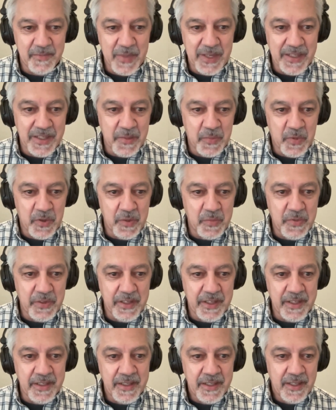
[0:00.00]
as
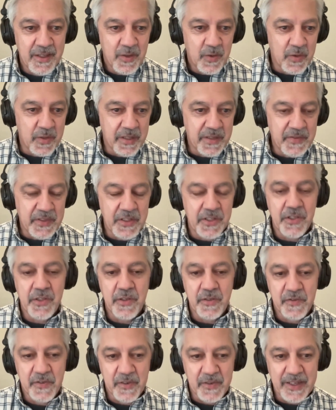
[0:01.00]
appropriate, or even to
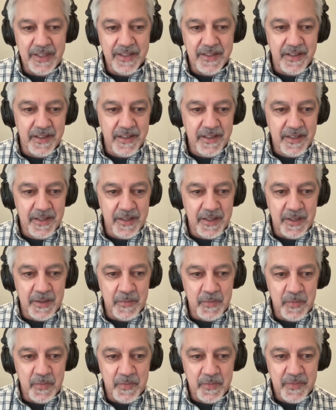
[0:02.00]
do forensic,
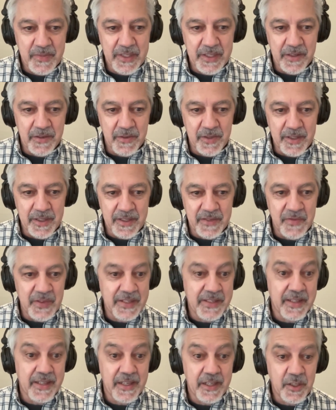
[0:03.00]

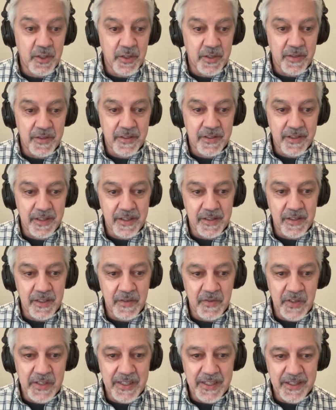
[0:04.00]
investigations
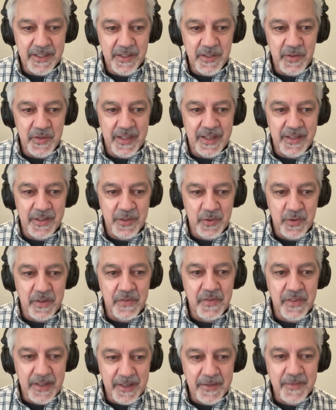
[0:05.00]
if you need to do that sort
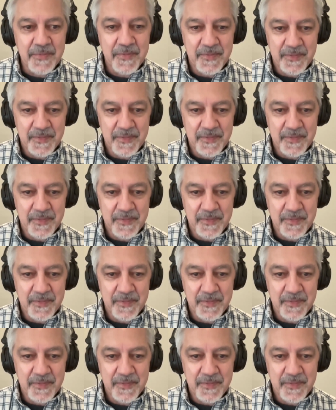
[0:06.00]
of thing.